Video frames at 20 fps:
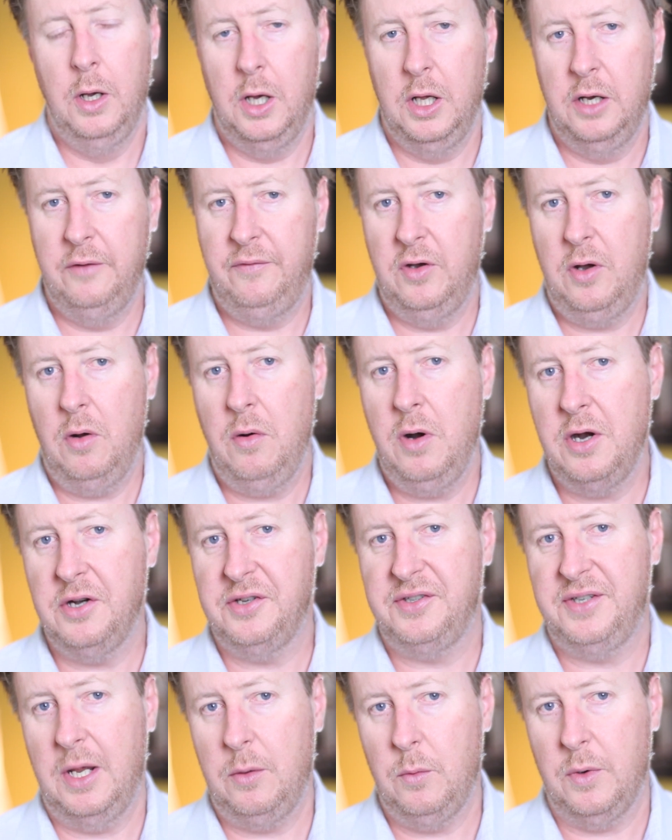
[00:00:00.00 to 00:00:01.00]
And if you don't
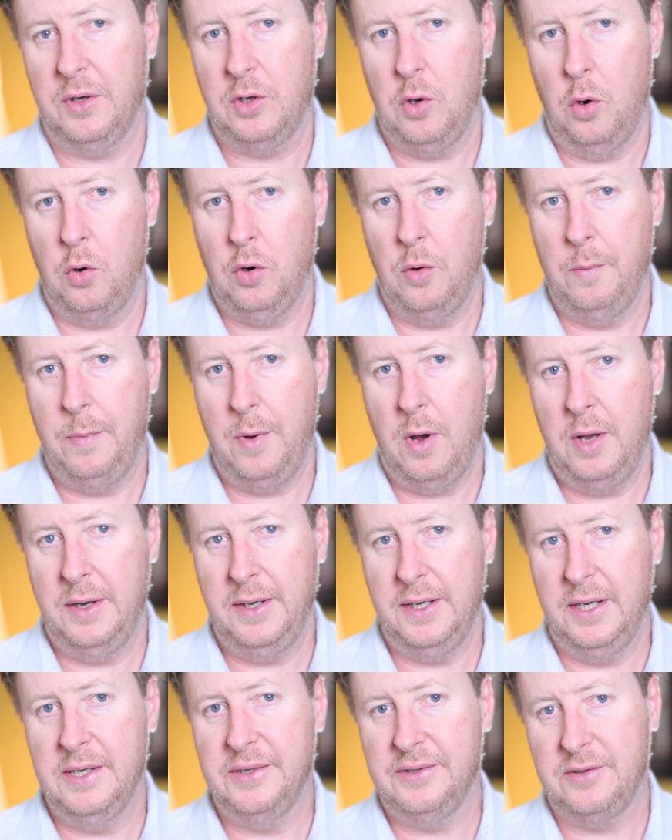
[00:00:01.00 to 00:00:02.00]
understand what a Coco bond
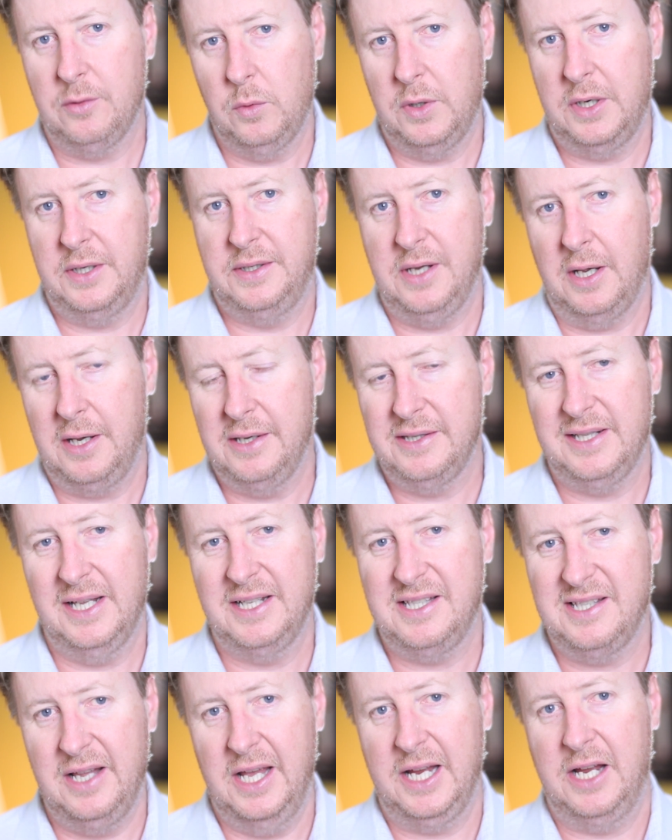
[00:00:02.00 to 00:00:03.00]
is or what it does,
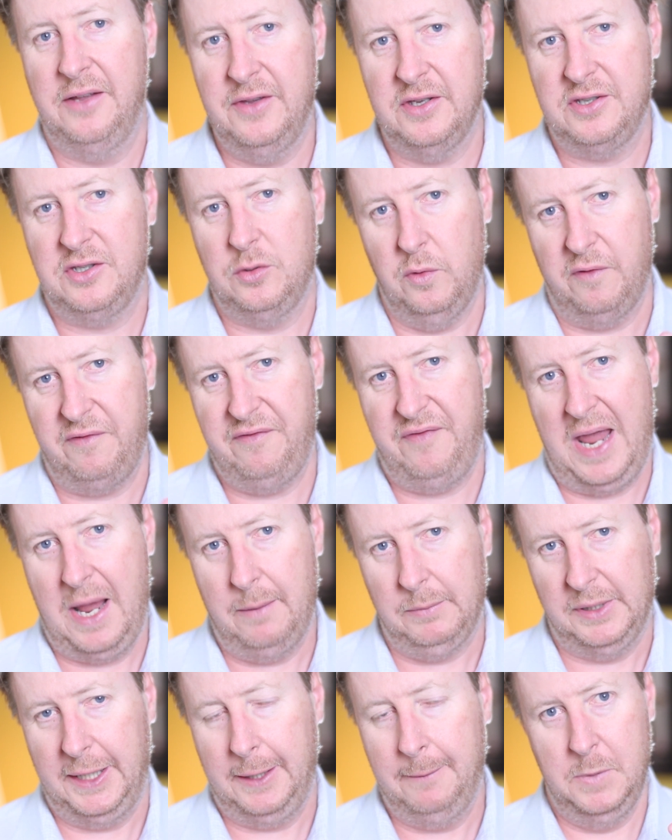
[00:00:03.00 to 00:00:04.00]
let's liken this to a
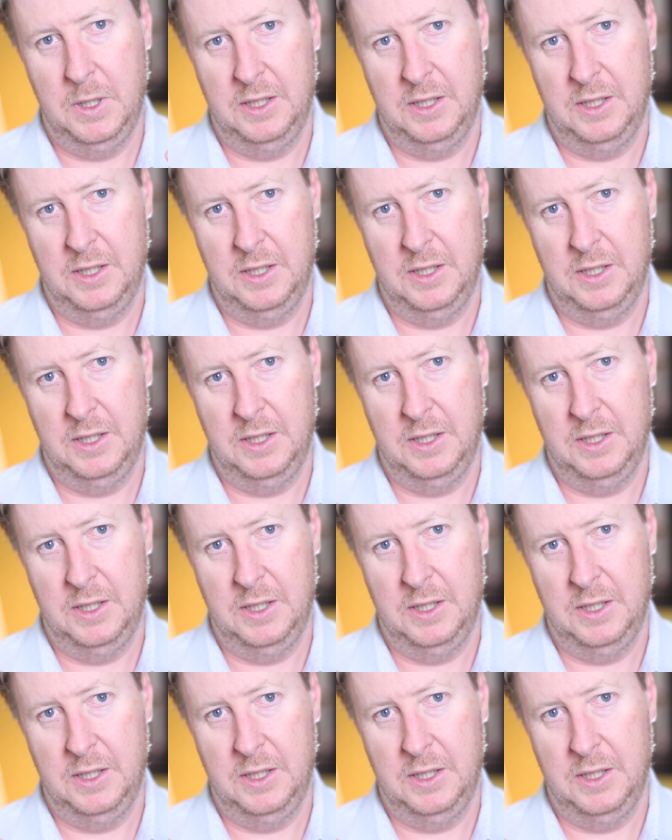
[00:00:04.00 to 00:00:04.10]
family.